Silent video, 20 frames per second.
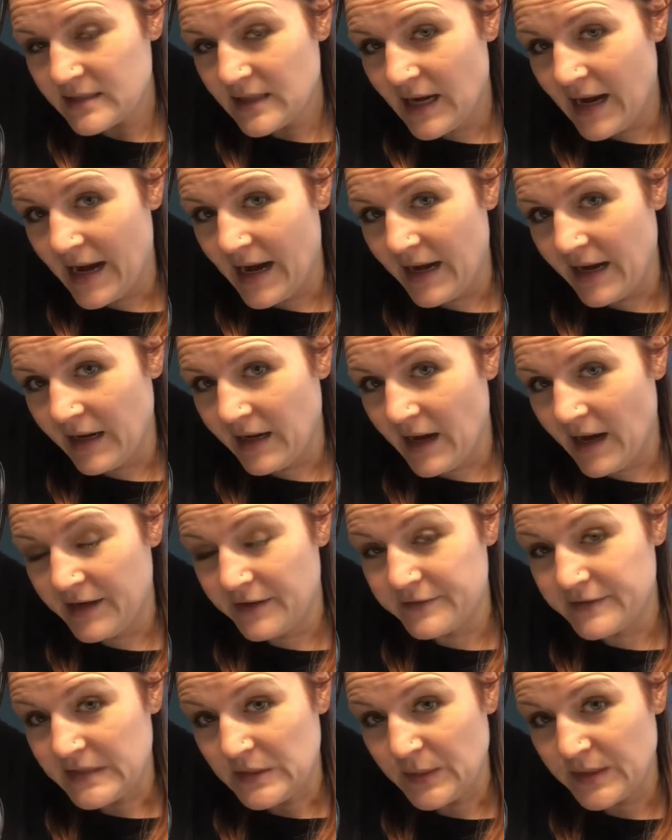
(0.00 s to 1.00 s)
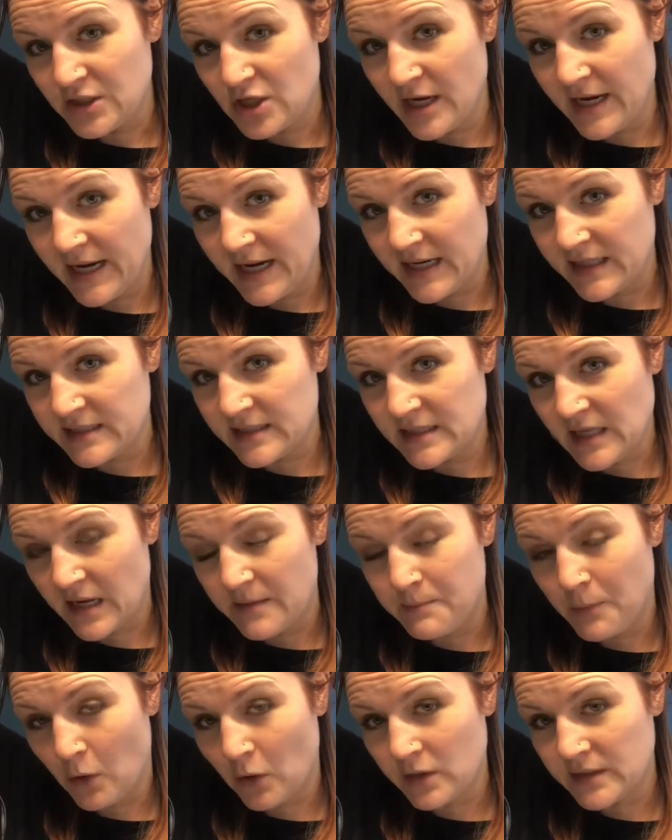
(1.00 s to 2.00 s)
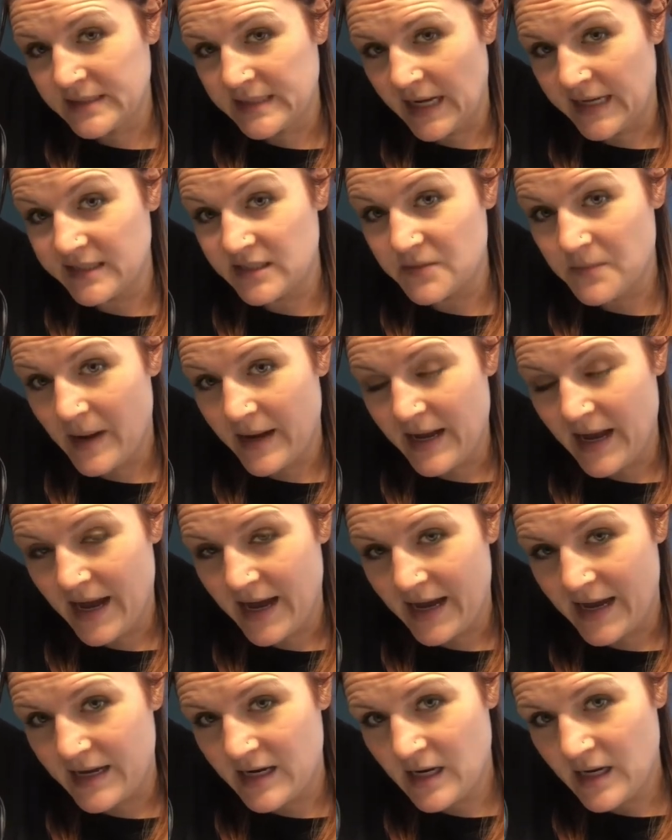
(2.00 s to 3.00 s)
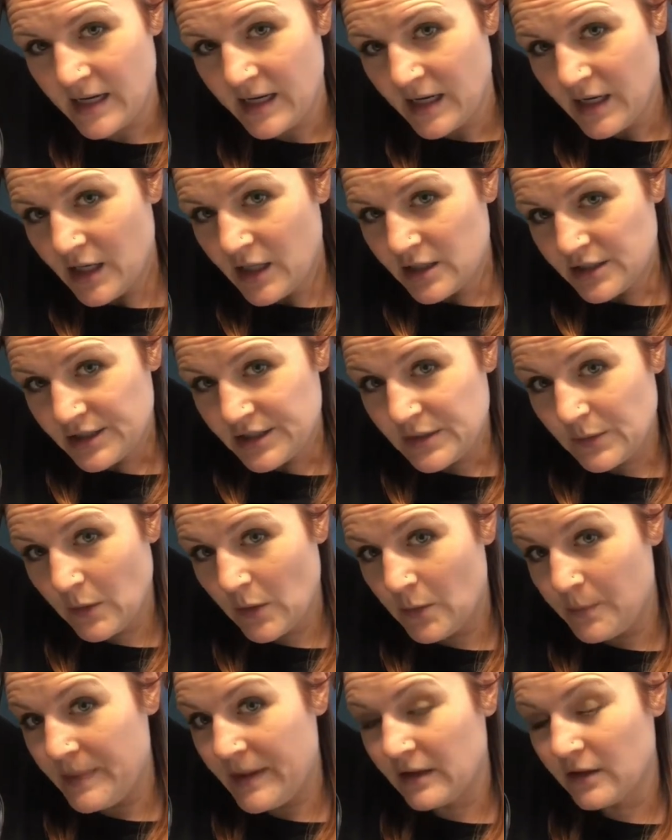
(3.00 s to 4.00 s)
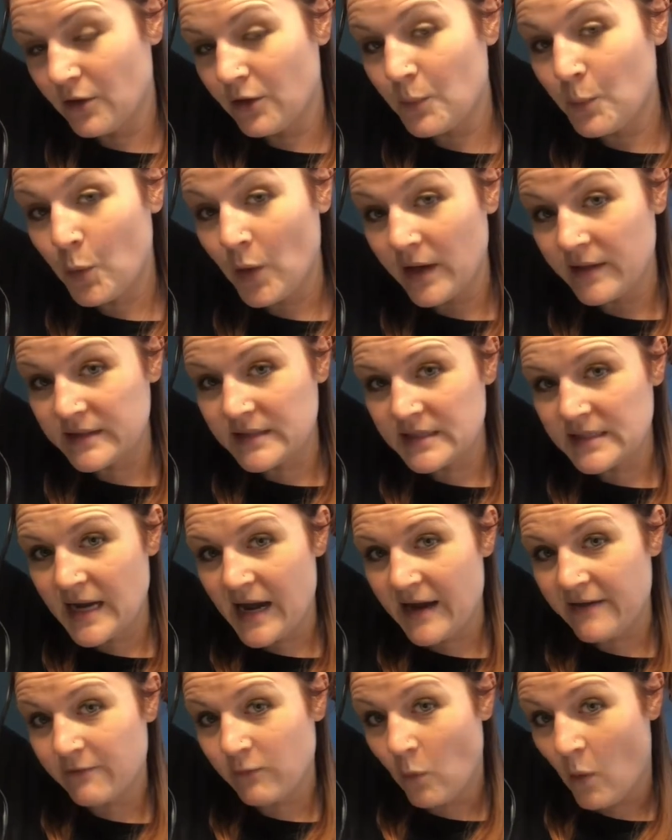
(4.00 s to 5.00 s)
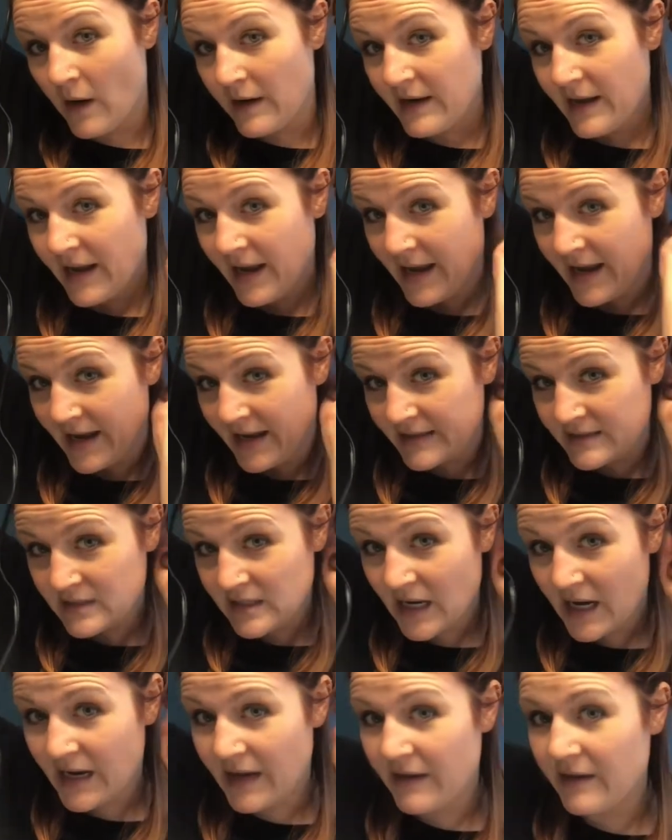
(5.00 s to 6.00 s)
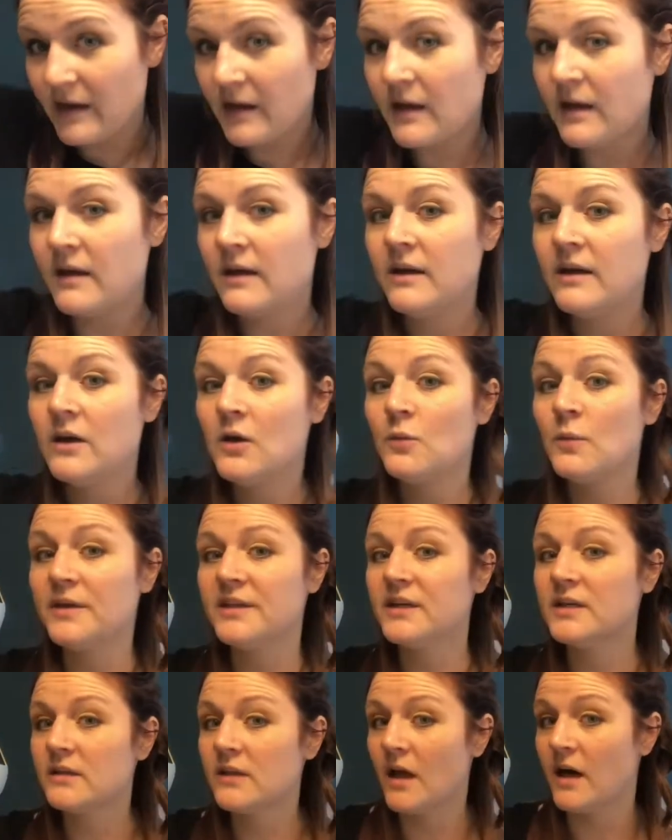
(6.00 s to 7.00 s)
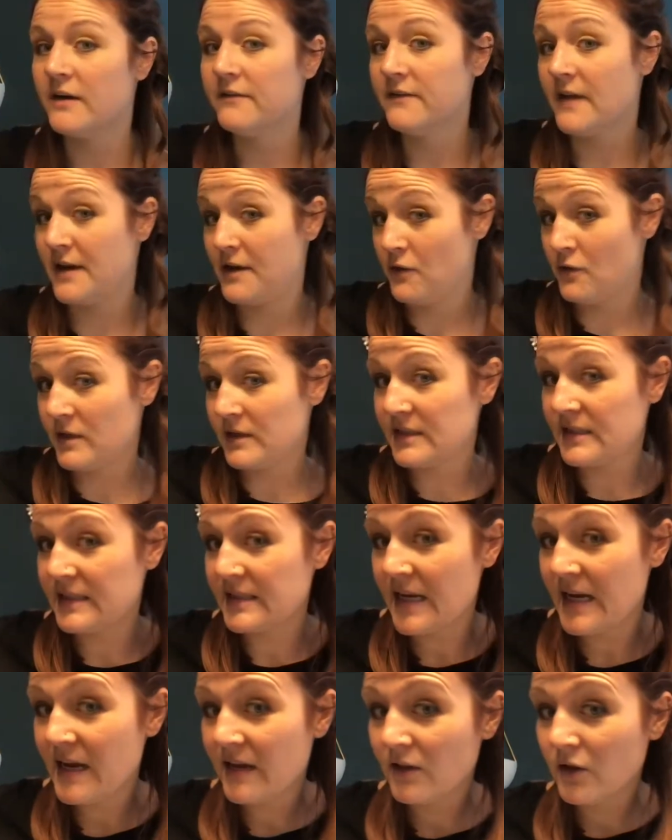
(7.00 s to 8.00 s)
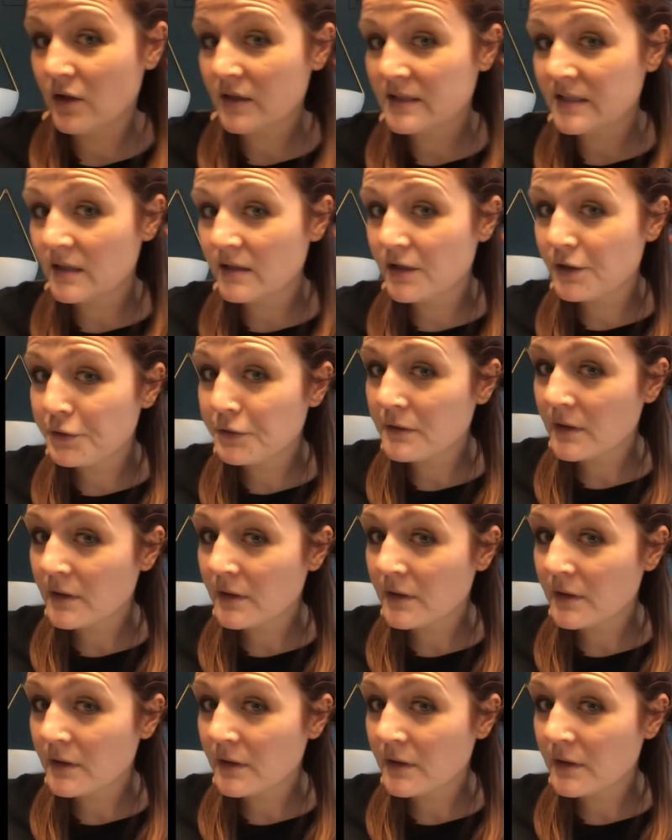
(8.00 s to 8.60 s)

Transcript: I kind of switch hands on both sides of my head, so it would be a little pointless to have one hand on with a glove. And you can see it looks a little